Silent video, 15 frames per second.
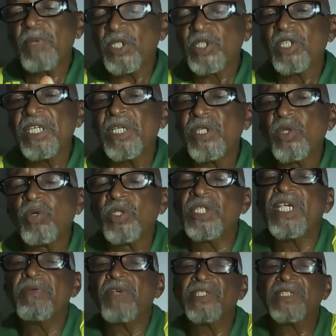In those
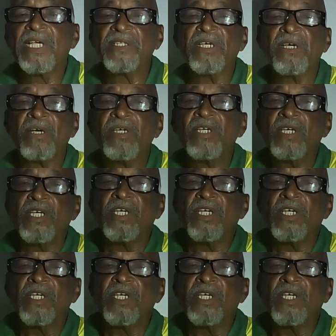areas that they are